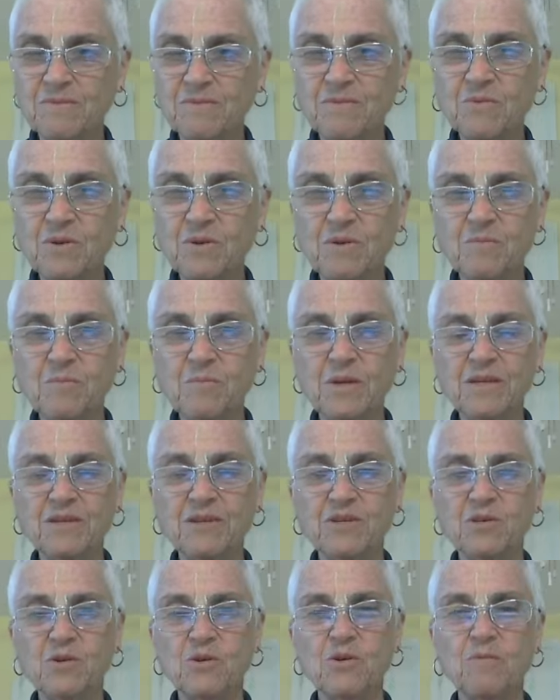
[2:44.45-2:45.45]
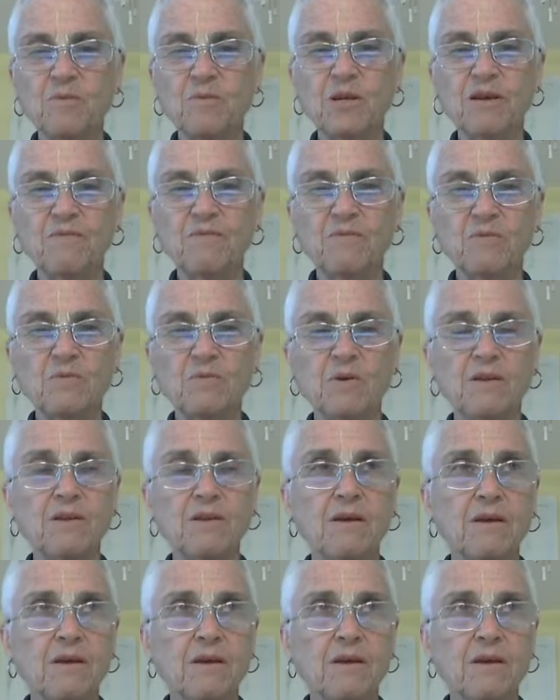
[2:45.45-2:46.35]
wouldn't be disturbing everyone